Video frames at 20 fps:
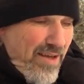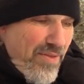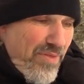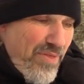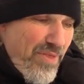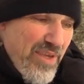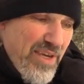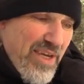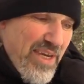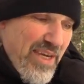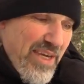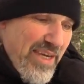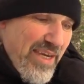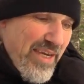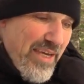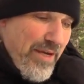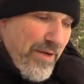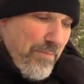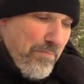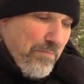
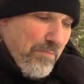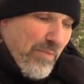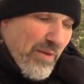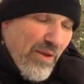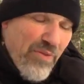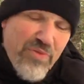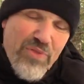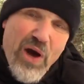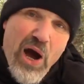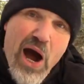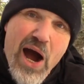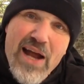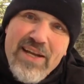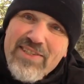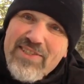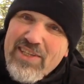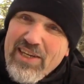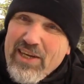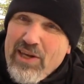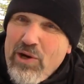the
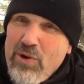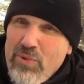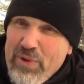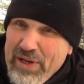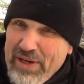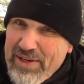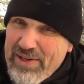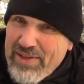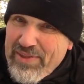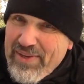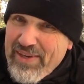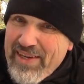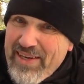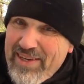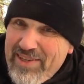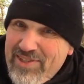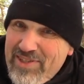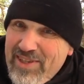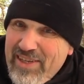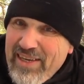thoughts that go into
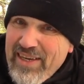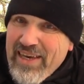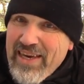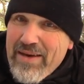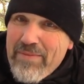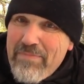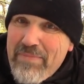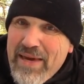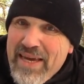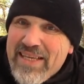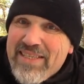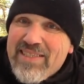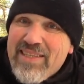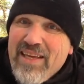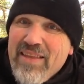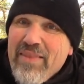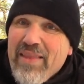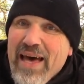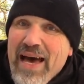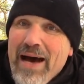these, it makes
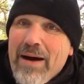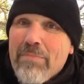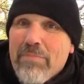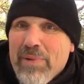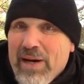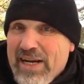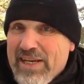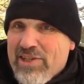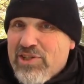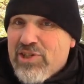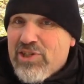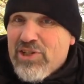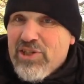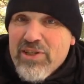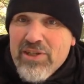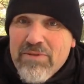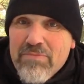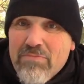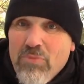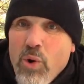it that much
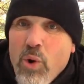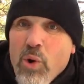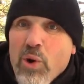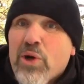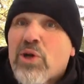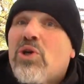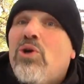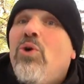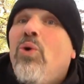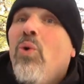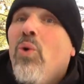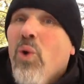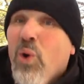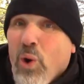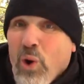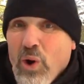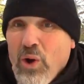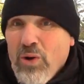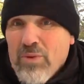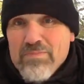more
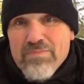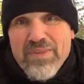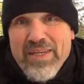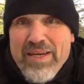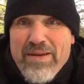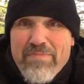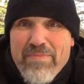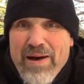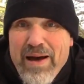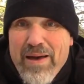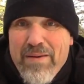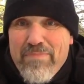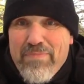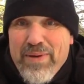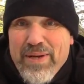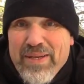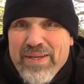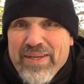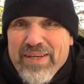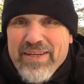cool, in my
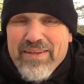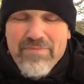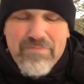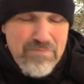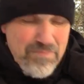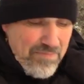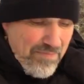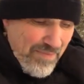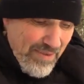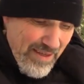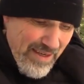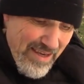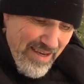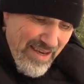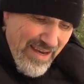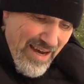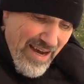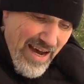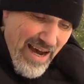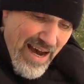opinion.
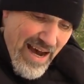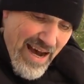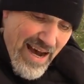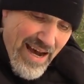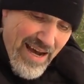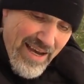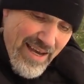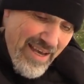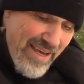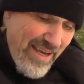I